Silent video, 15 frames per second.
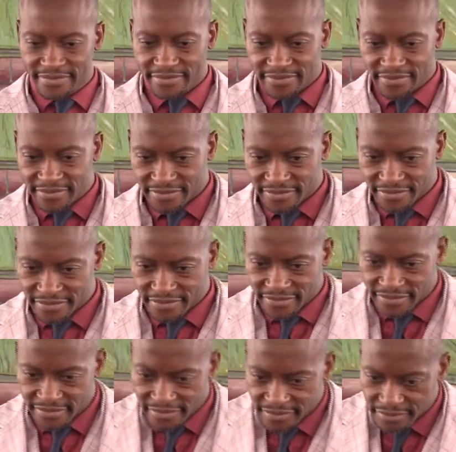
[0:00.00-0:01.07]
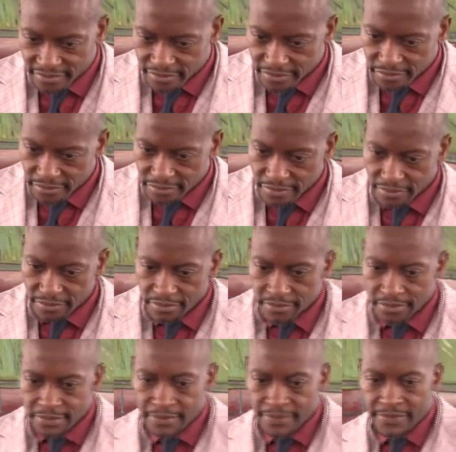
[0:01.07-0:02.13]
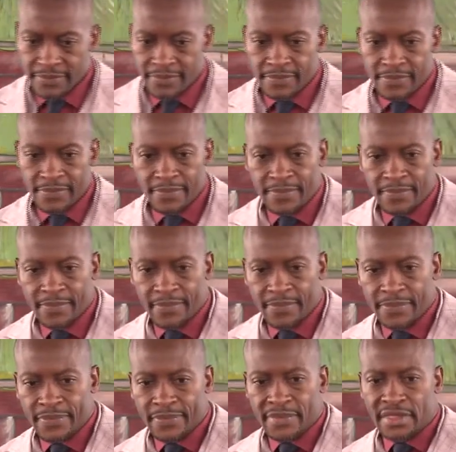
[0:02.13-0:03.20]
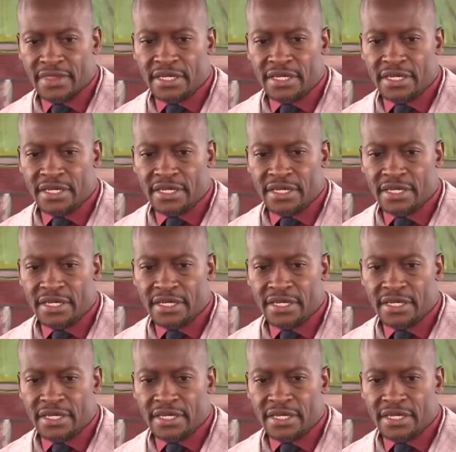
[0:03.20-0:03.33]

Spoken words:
[no speech]